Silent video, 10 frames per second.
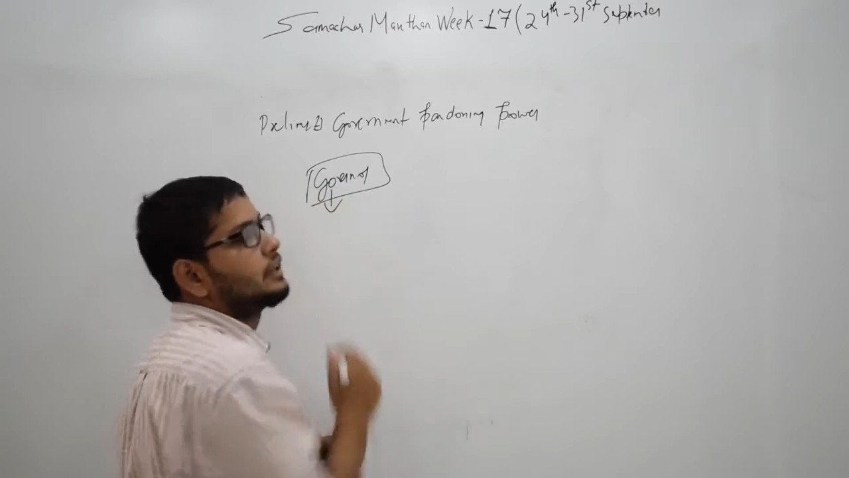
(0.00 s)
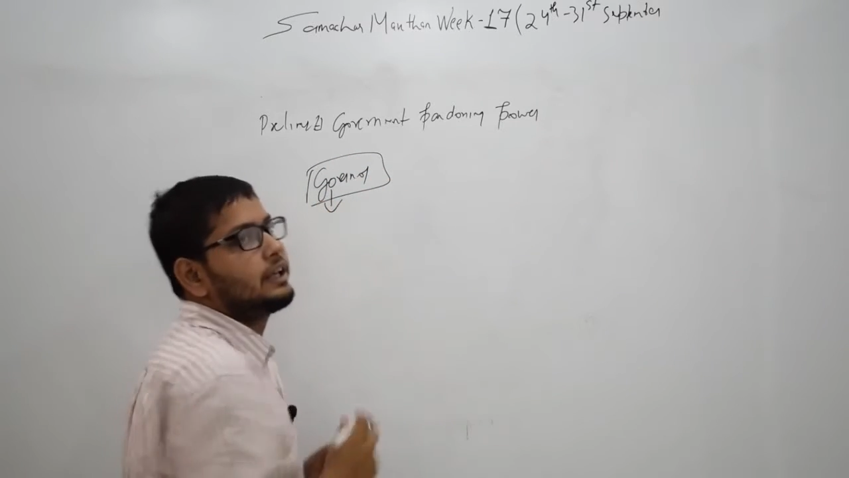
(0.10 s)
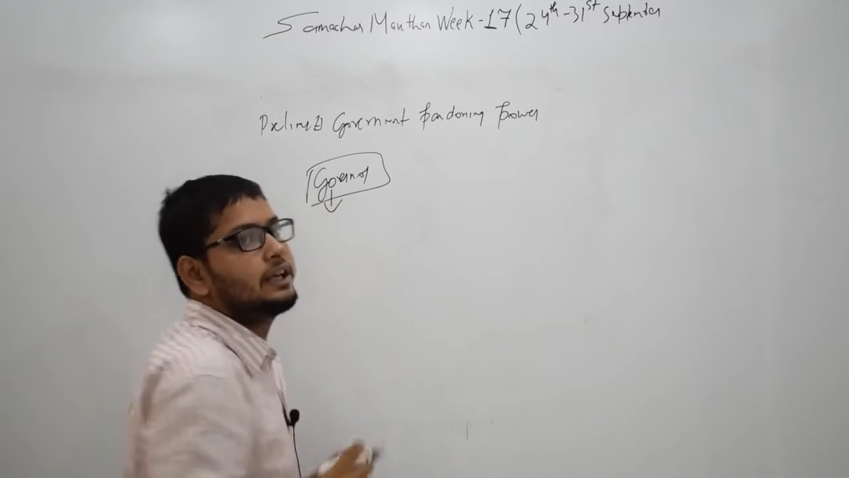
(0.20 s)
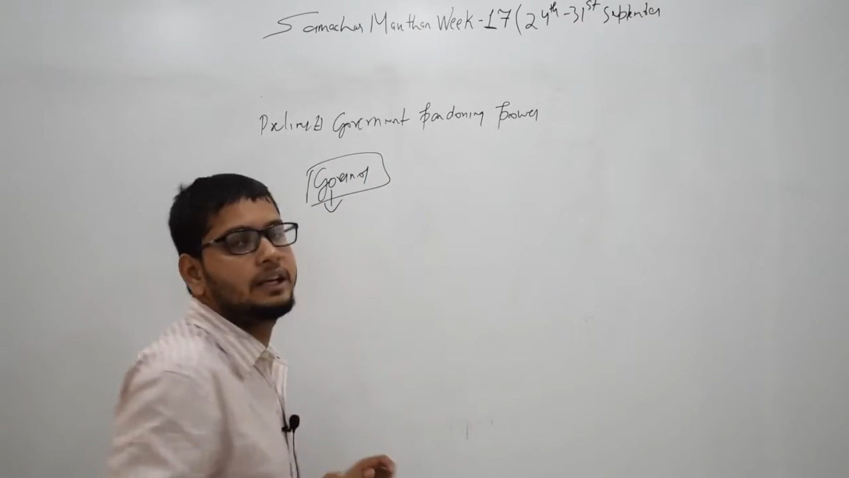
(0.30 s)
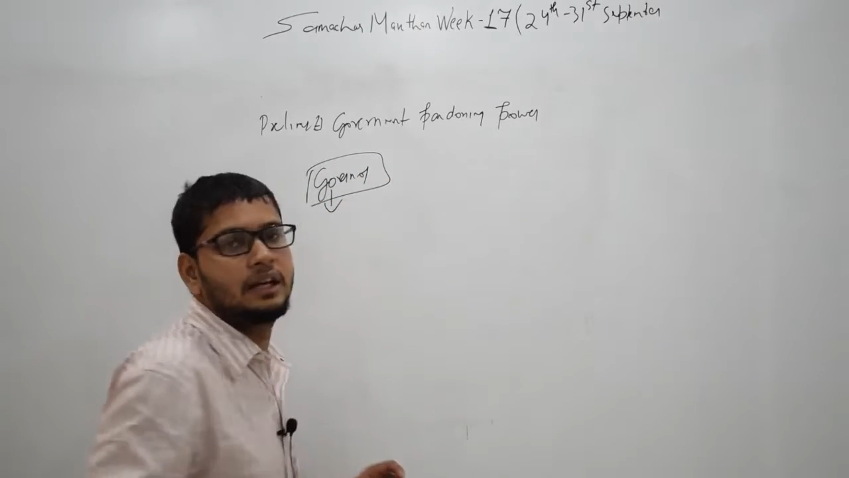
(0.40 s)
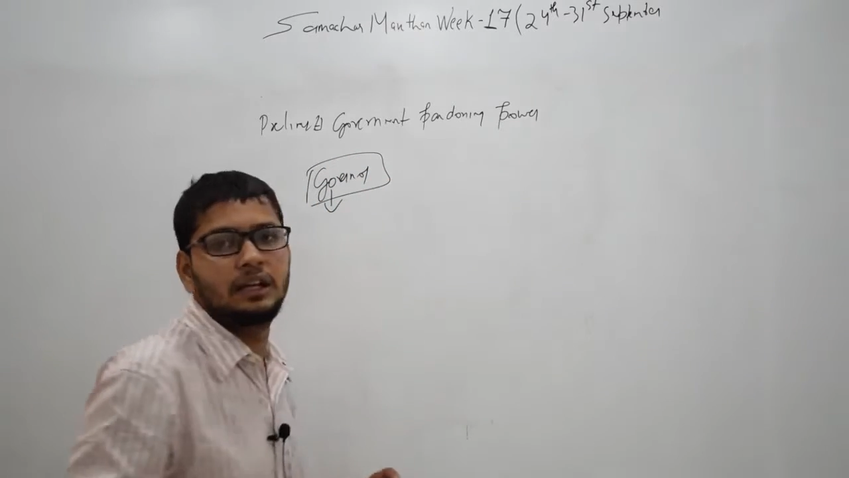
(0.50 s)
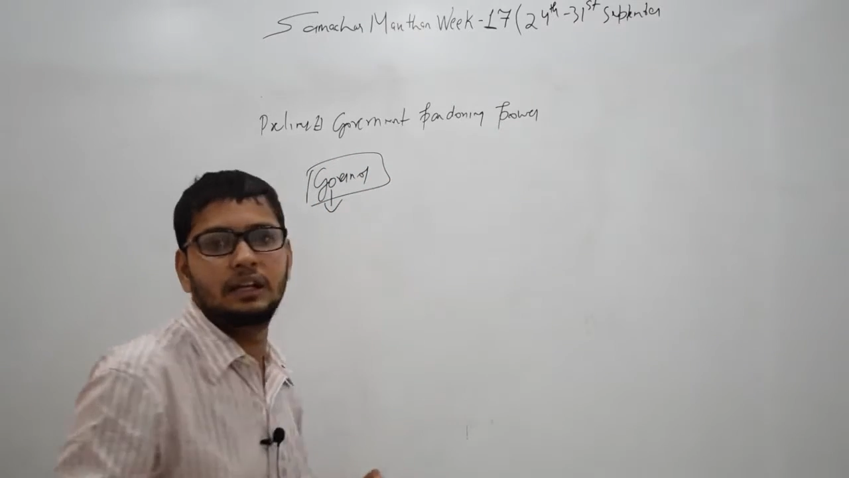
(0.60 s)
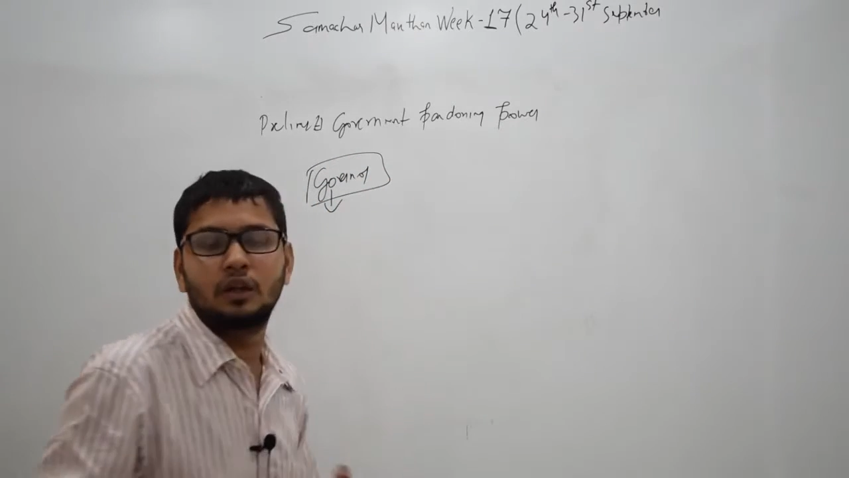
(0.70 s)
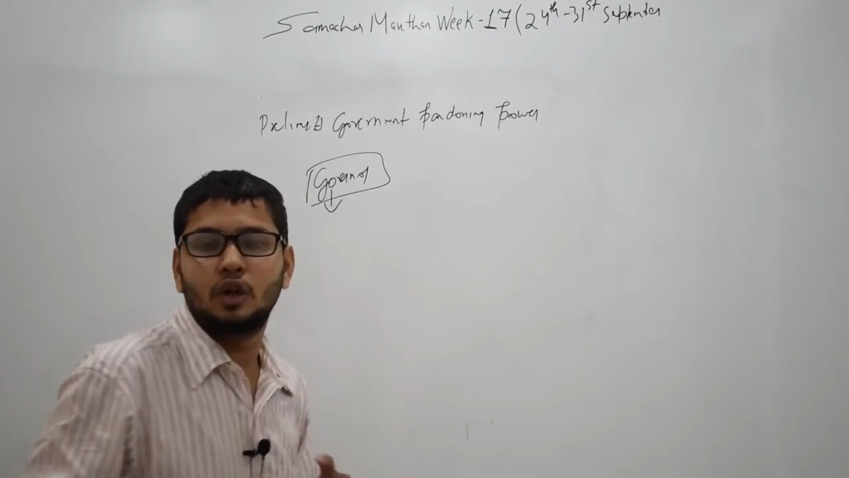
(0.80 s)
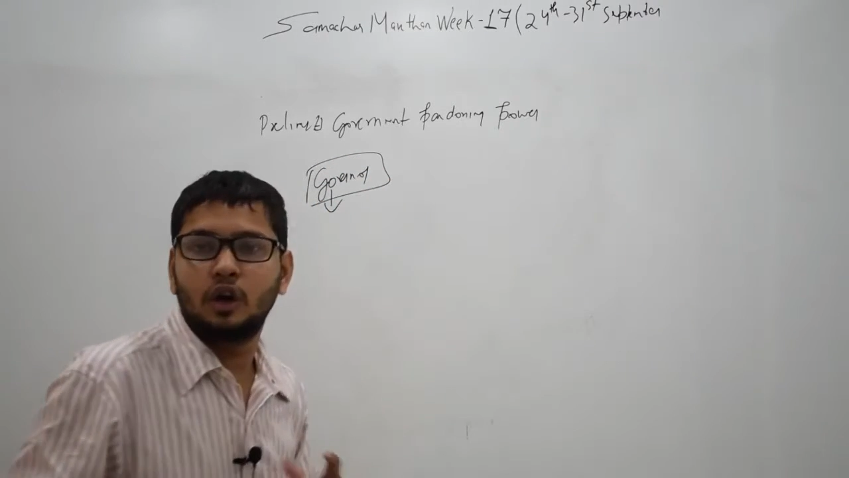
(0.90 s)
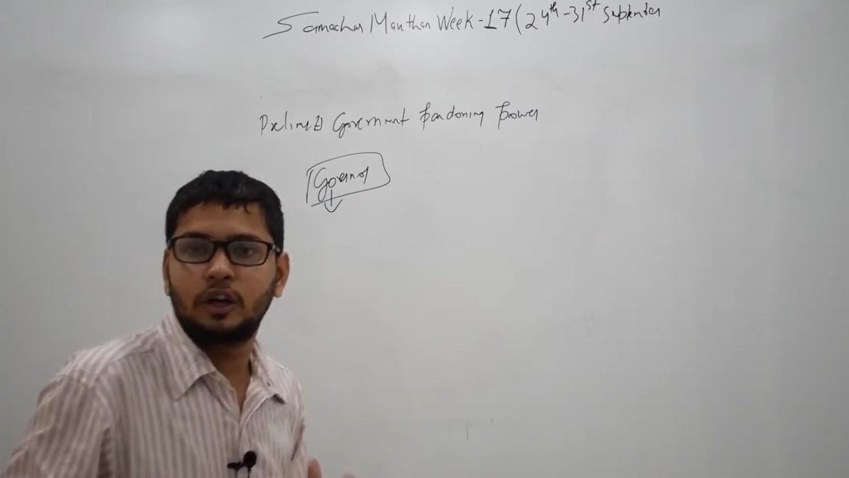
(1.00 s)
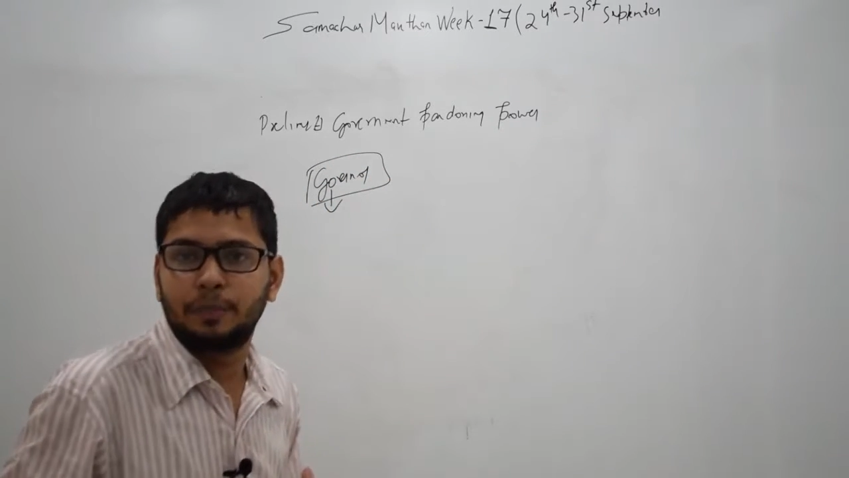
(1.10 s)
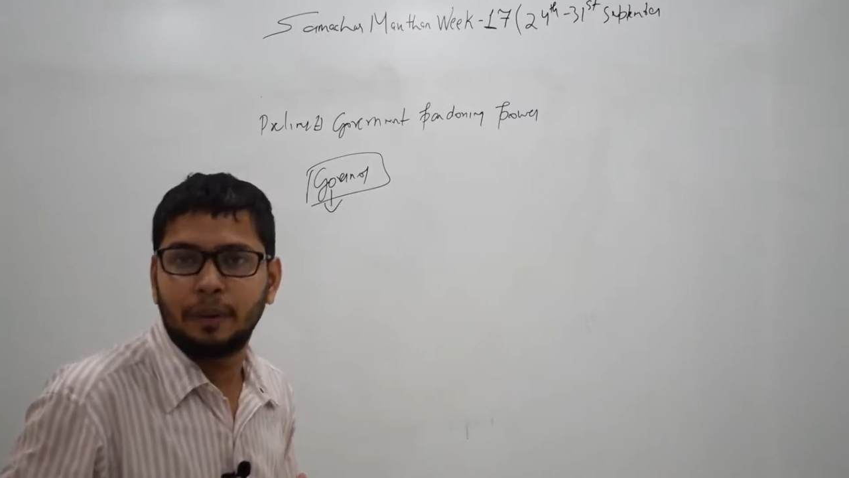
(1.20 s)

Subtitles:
he cannot